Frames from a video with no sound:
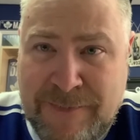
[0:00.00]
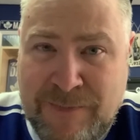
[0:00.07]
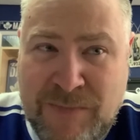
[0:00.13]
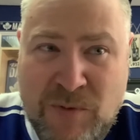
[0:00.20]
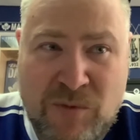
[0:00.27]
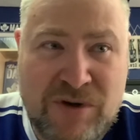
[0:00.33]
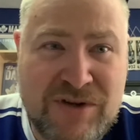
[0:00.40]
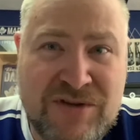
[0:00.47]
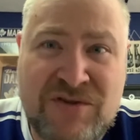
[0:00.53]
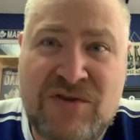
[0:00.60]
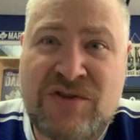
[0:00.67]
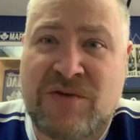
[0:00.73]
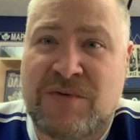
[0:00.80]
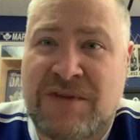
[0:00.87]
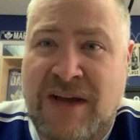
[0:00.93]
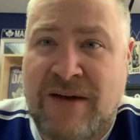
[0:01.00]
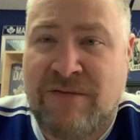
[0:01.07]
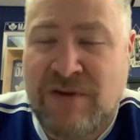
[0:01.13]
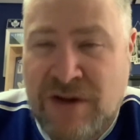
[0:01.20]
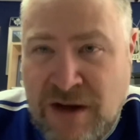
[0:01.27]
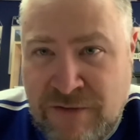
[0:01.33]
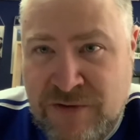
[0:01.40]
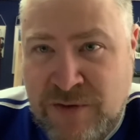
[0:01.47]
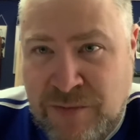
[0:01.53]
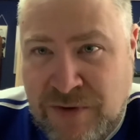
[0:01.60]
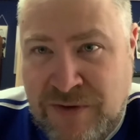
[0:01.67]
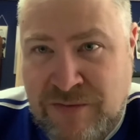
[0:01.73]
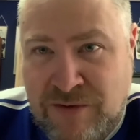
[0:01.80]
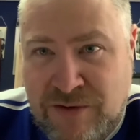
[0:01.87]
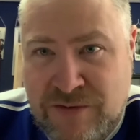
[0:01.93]
where D'Souza was having comfortable
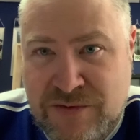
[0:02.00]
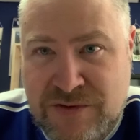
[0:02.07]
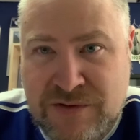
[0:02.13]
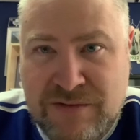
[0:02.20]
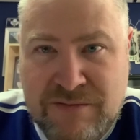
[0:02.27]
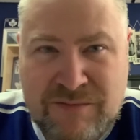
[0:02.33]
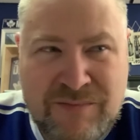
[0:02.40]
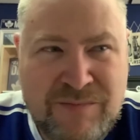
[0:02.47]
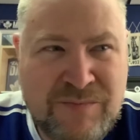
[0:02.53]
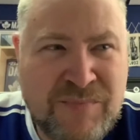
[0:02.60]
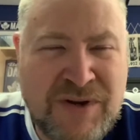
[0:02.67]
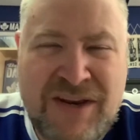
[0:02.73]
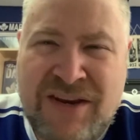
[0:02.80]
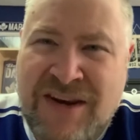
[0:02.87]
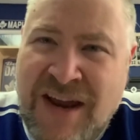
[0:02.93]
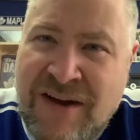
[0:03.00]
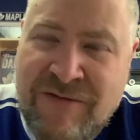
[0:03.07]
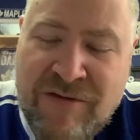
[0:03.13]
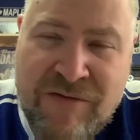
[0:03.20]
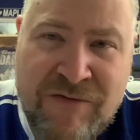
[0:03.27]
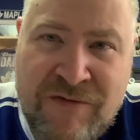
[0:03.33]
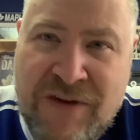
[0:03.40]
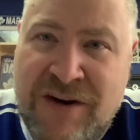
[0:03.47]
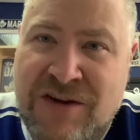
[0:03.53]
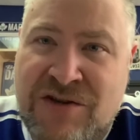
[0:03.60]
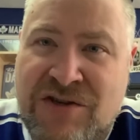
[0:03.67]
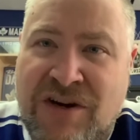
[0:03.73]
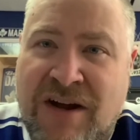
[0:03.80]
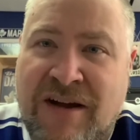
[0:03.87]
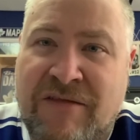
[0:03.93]
throws, but he never
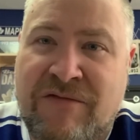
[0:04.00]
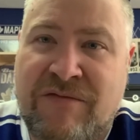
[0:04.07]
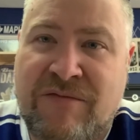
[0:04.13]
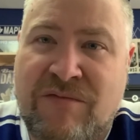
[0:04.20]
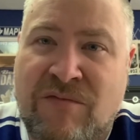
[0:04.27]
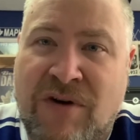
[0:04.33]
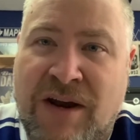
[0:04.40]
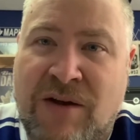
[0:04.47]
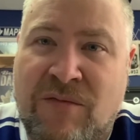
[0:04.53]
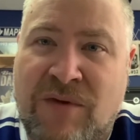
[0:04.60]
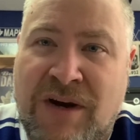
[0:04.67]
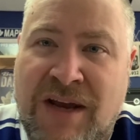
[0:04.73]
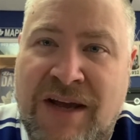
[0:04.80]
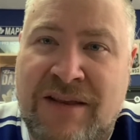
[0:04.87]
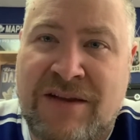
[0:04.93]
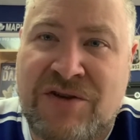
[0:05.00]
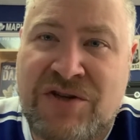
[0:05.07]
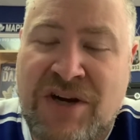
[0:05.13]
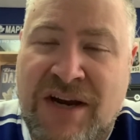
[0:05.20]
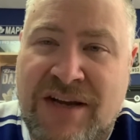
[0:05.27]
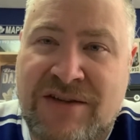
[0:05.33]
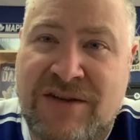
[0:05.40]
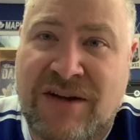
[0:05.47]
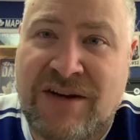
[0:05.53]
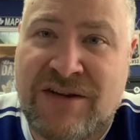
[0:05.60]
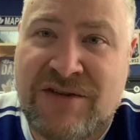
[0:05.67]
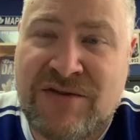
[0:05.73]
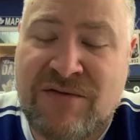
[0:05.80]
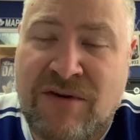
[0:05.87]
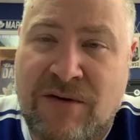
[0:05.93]
finished off Wright when he had the chance on
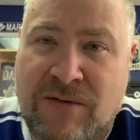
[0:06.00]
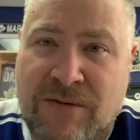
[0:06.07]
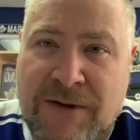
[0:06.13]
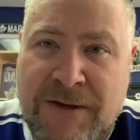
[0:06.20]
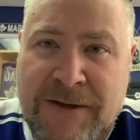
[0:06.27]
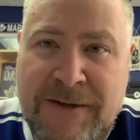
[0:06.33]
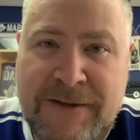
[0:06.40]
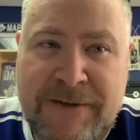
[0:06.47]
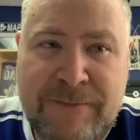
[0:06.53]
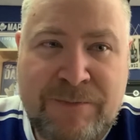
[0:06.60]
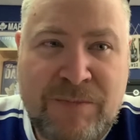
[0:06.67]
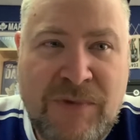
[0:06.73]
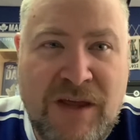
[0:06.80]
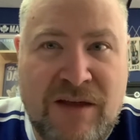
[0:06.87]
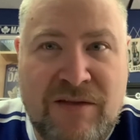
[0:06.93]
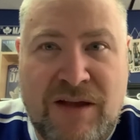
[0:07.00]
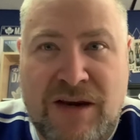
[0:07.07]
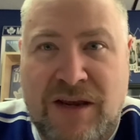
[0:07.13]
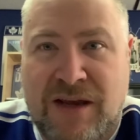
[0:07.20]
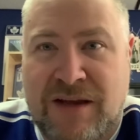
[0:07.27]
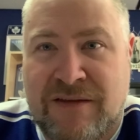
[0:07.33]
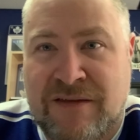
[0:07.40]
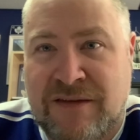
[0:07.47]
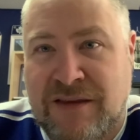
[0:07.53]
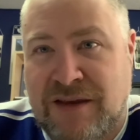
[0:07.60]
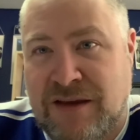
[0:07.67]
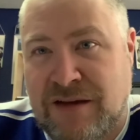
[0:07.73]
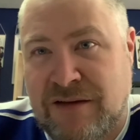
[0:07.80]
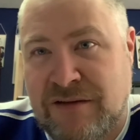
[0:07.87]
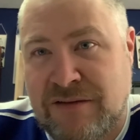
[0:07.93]
his throw. And then you get to
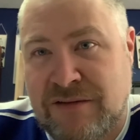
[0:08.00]
the